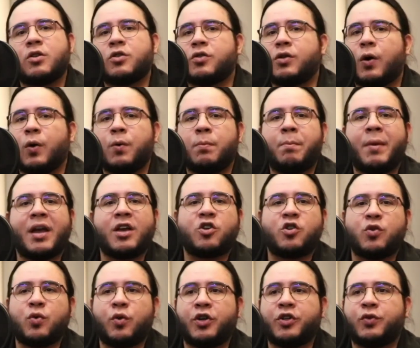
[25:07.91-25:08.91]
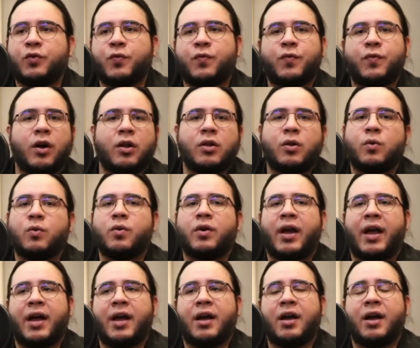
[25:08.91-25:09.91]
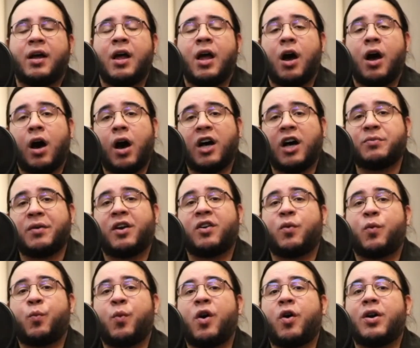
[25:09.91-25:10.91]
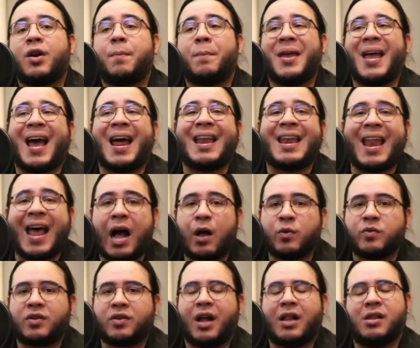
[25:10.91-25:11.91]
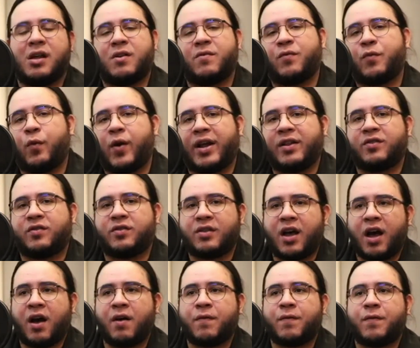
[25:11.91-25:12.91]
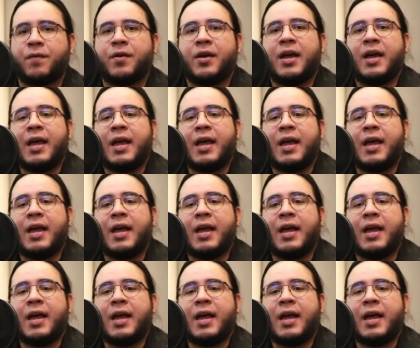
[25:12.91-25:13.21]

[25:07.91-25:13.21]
So make sure to follow us because we're going to be announcing a lot of great stuff.